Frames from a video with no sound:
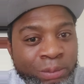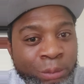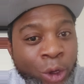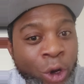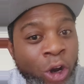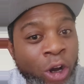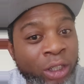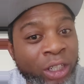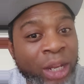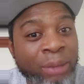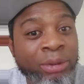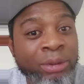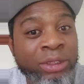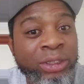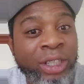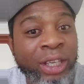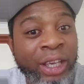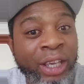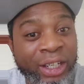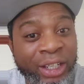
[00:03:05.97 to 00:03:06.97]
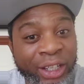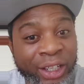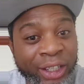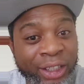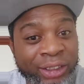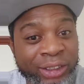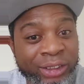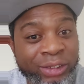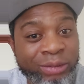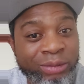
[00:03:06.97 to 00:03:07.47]
But all I'm saying
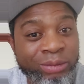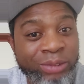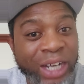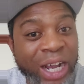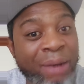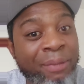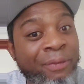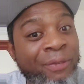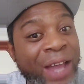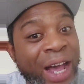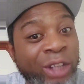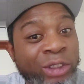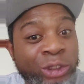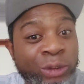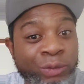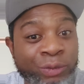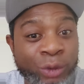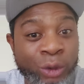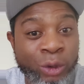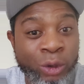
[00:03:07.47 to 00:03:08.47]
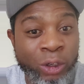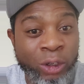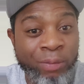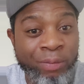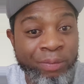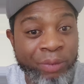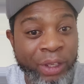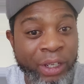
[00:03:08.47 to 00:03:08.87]
is, I'm vouching for him,